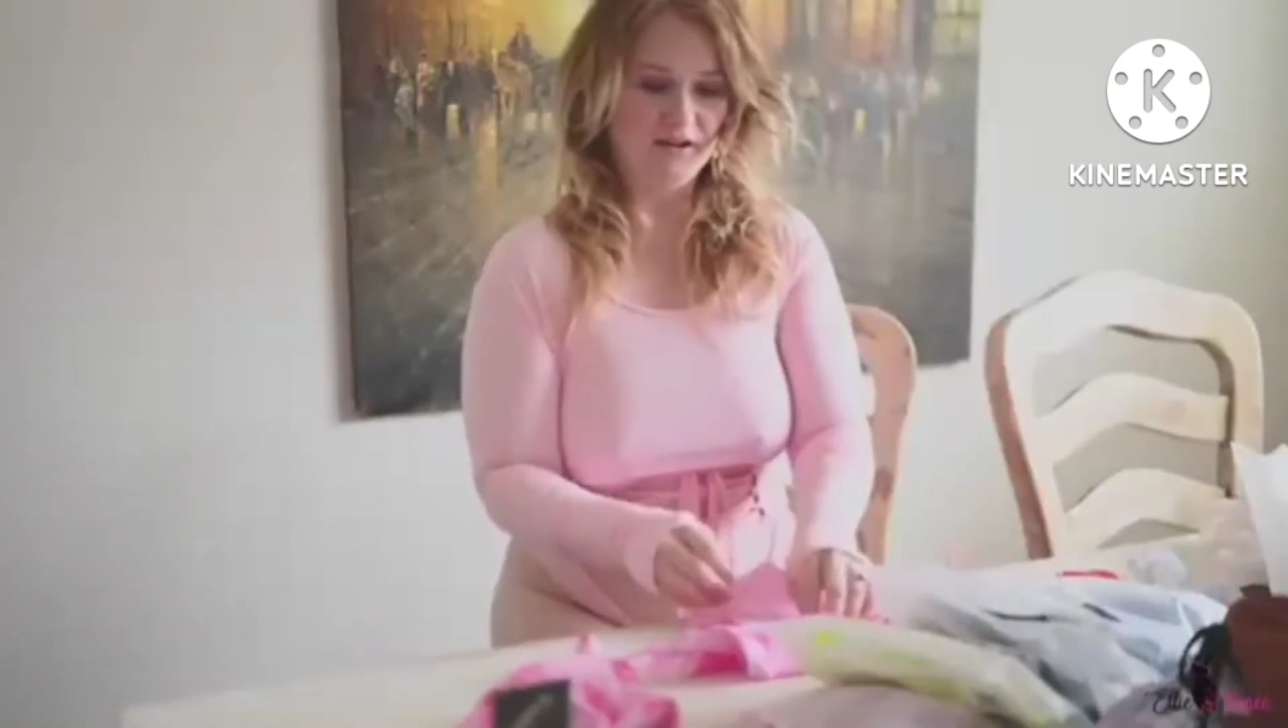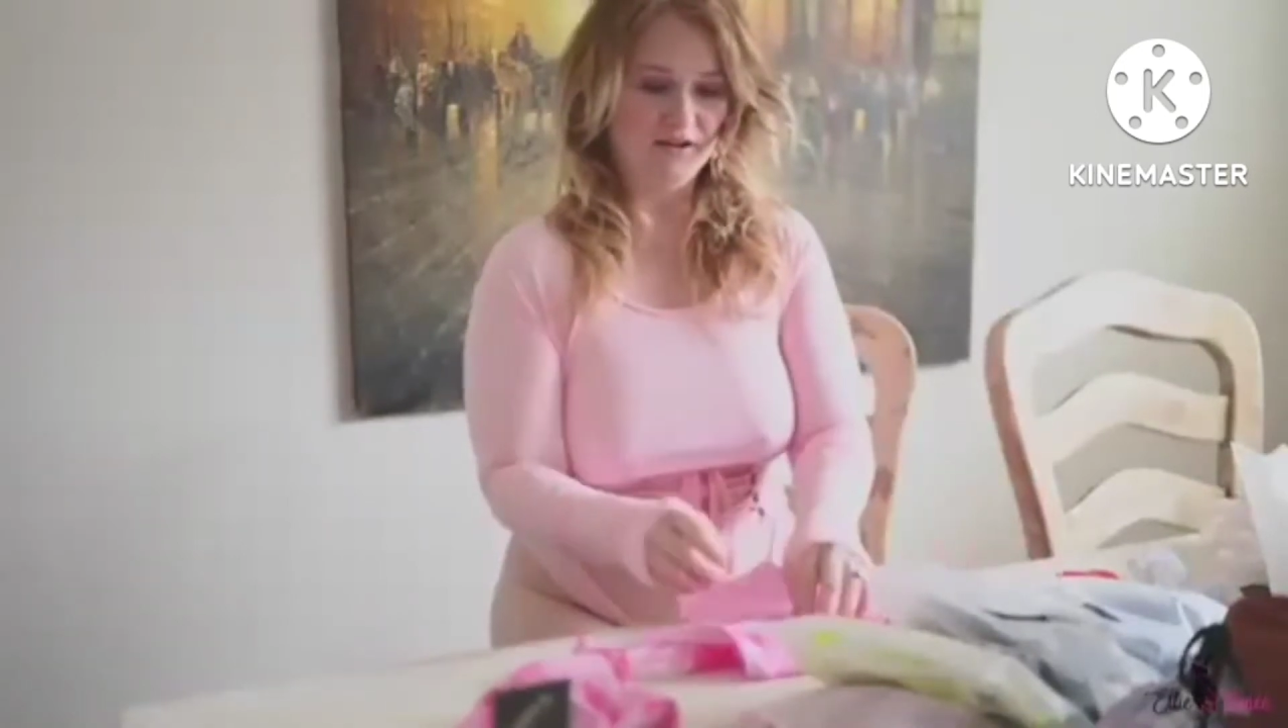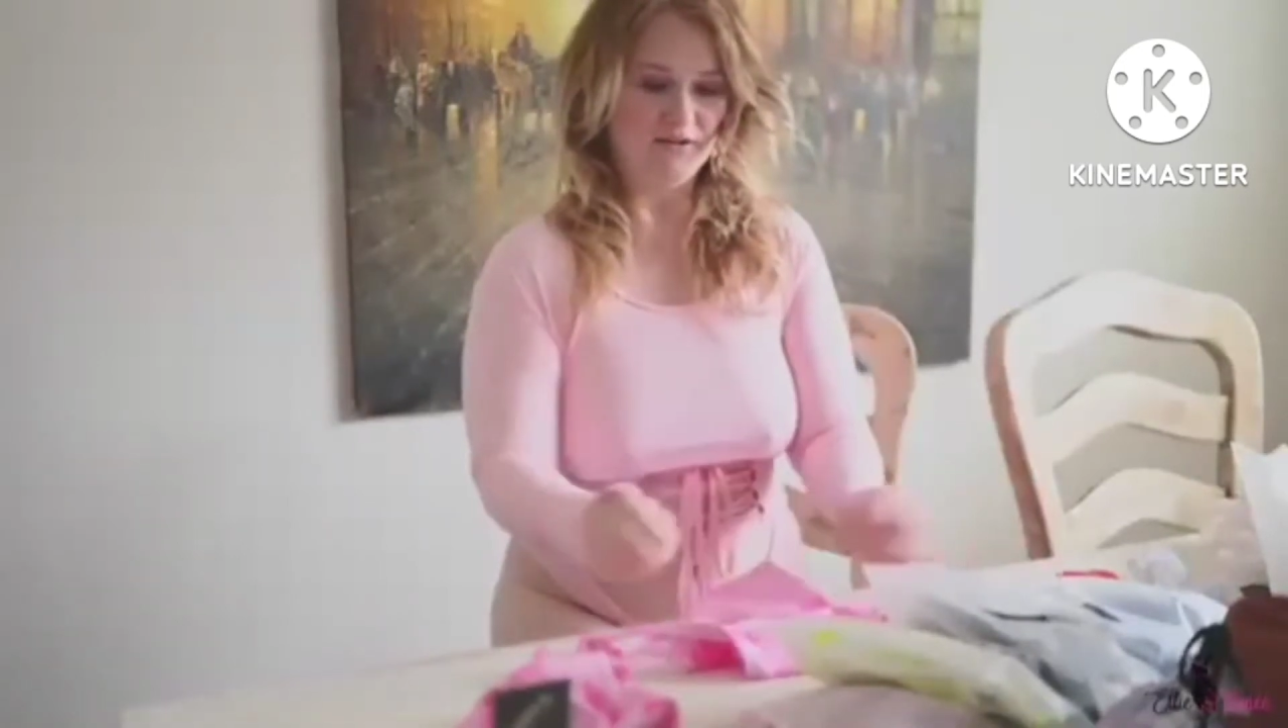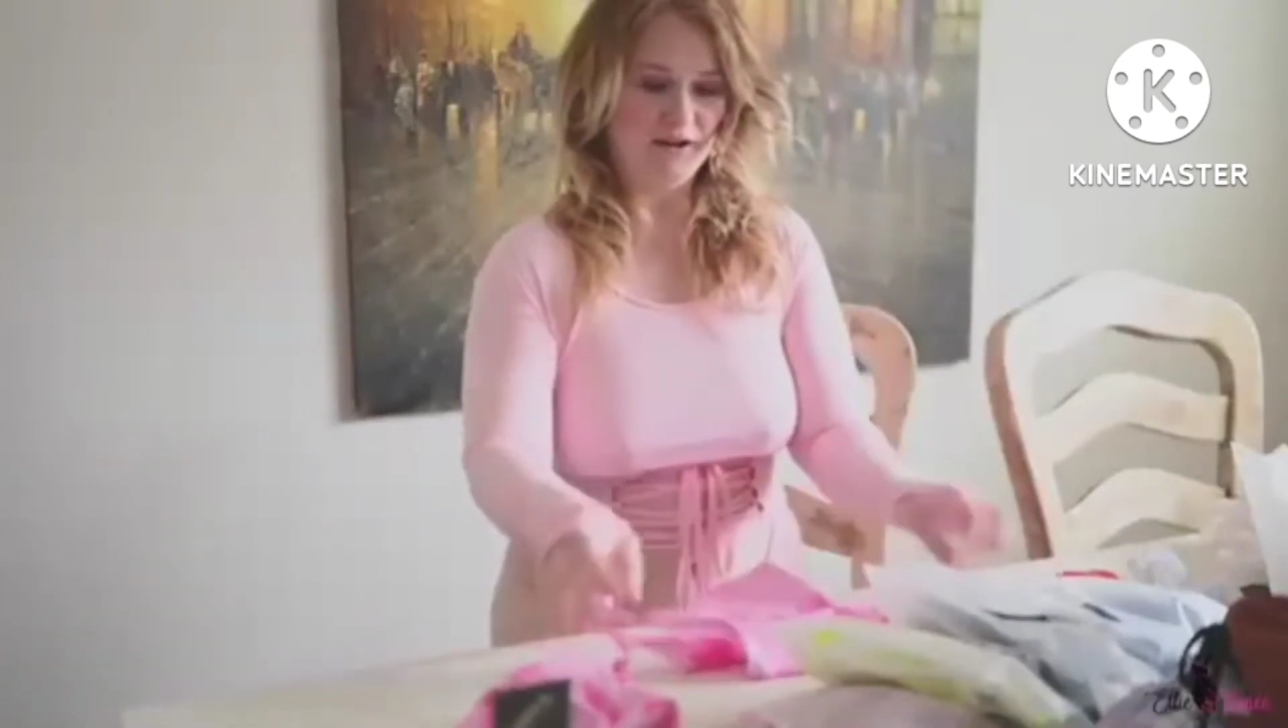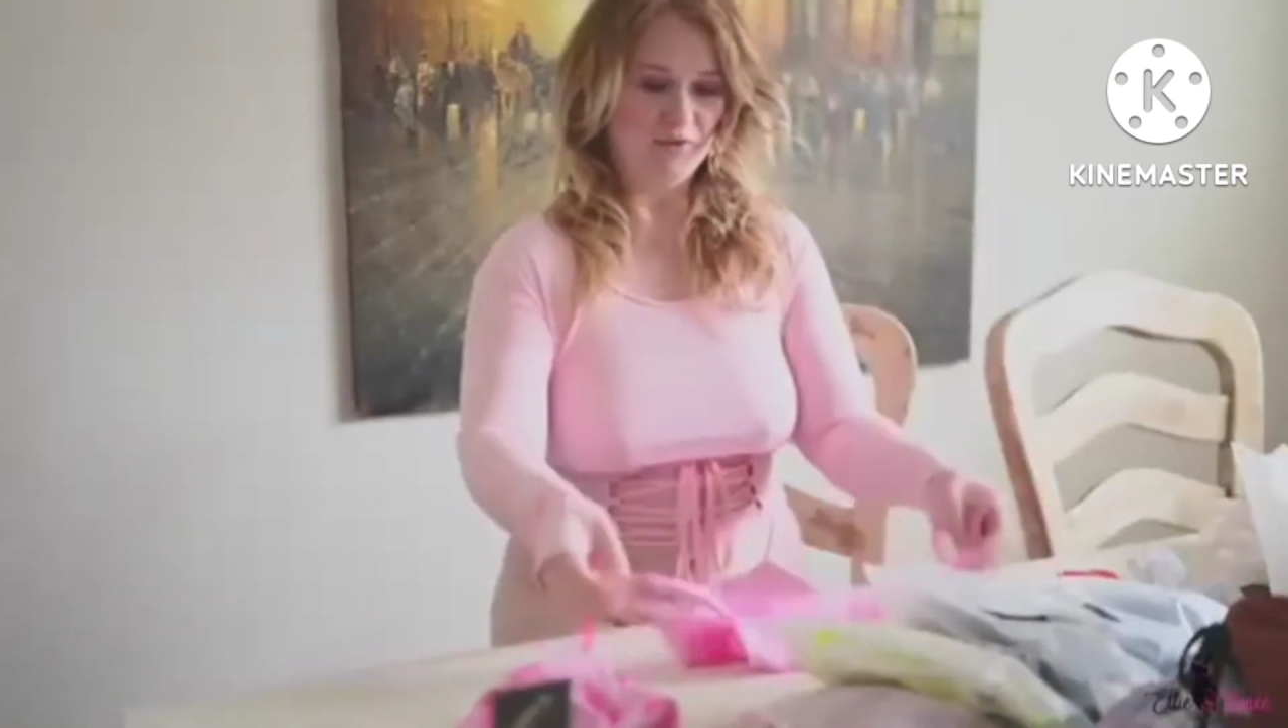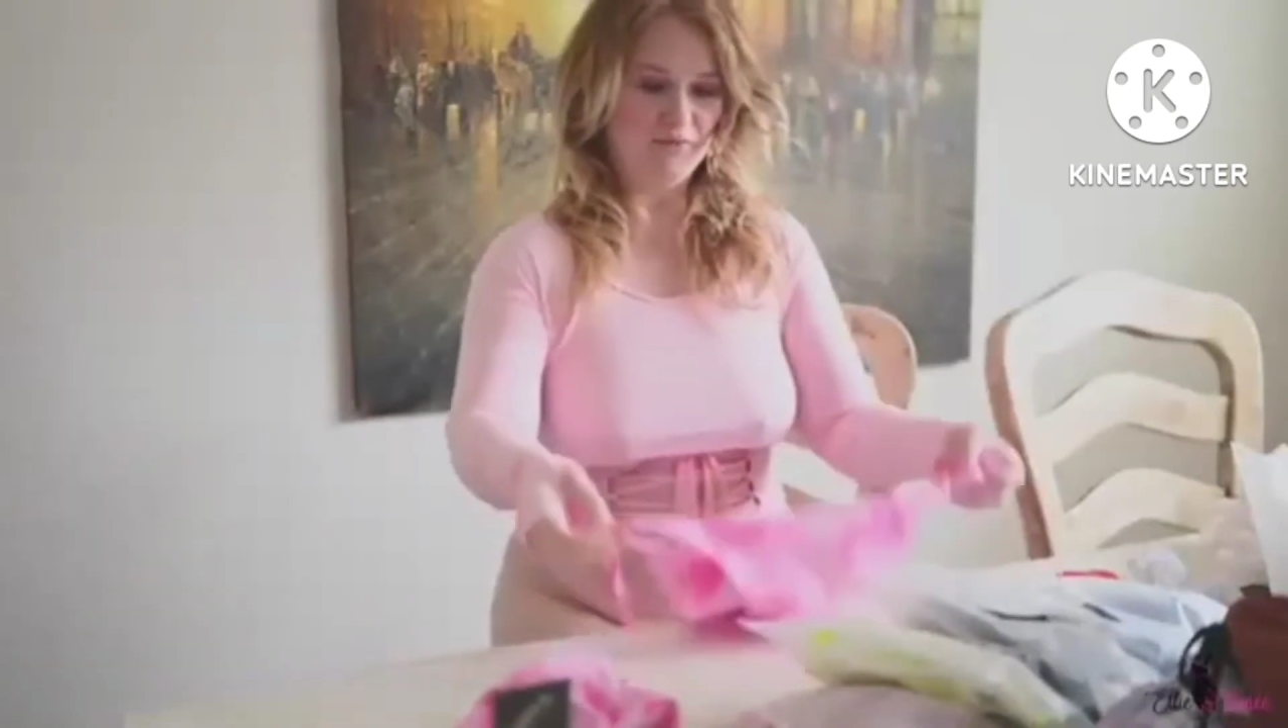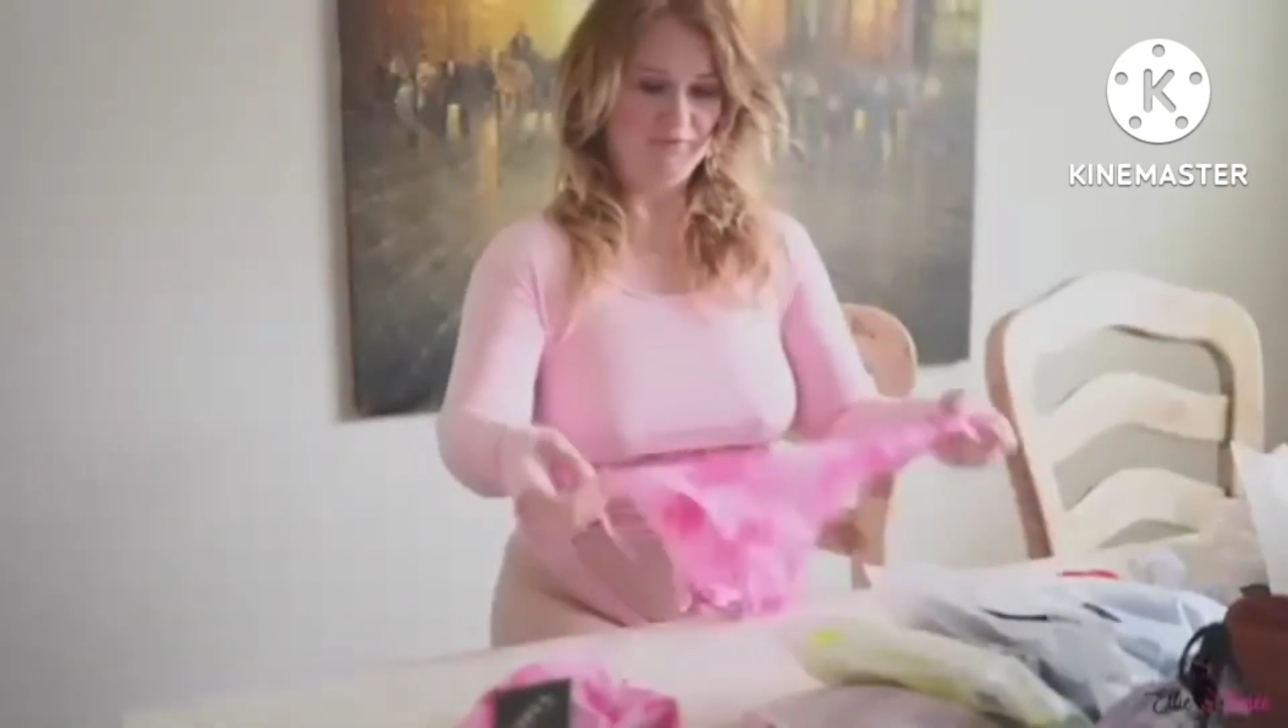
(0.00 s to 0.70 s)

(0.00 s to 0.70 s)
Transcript: and then I like